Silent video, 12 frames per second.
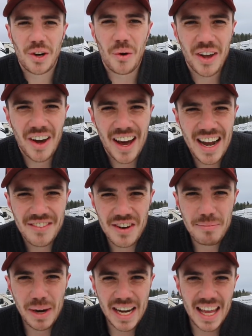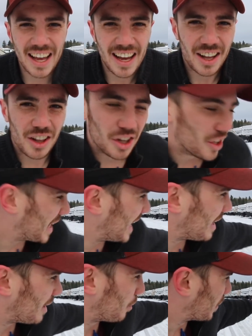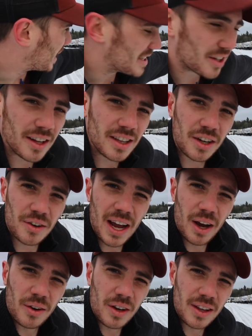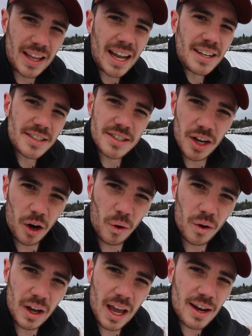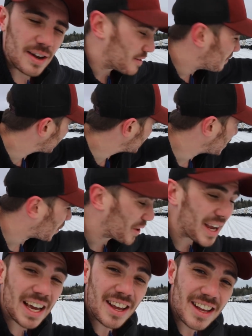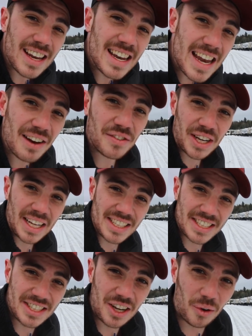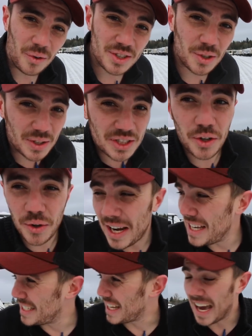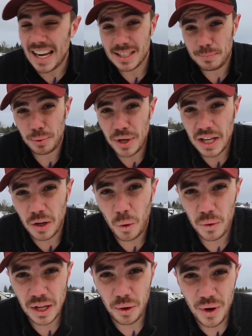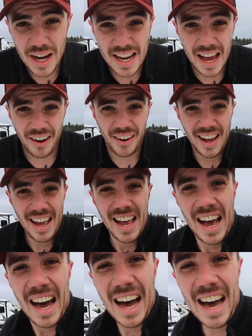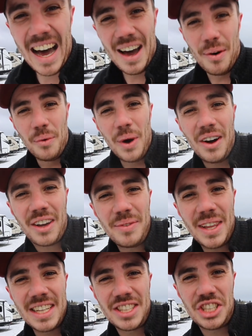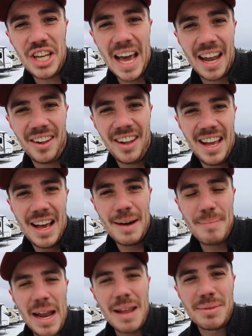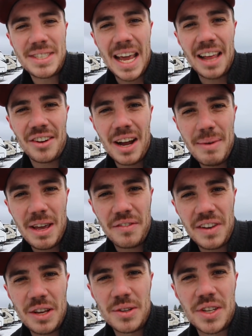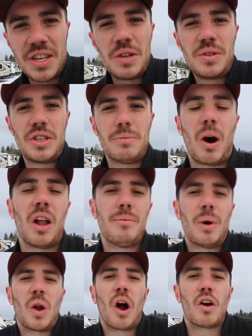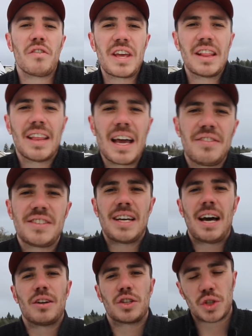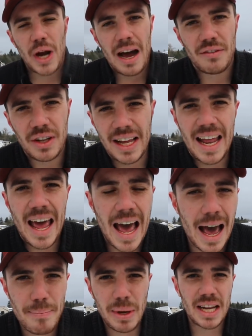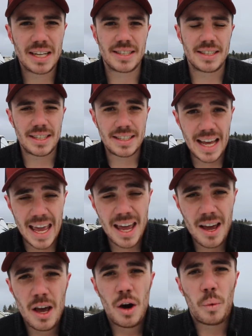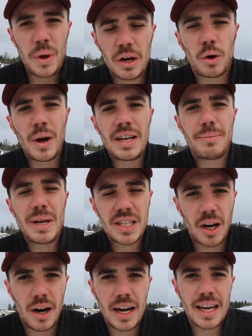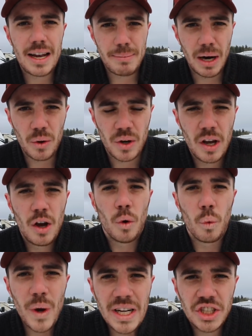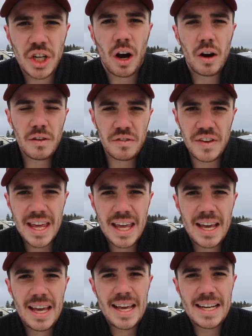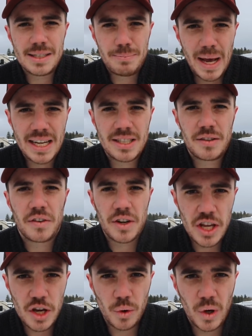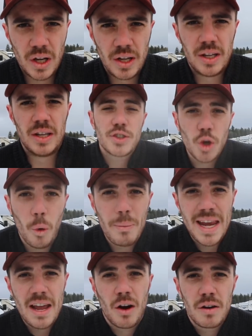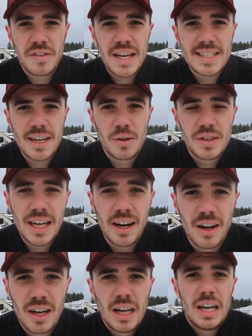going on, everybody? Look at what is on the ground. That is snow. And Victoria never gets snow, so it's crazy, and it's pretty cold out right now. Welcome to this channel. My name's Taylor. I make videos on YouTube all about RV lifestyle, travel, and happiness. And today we are going to be talking about which RV is best for you. So many RVs out there.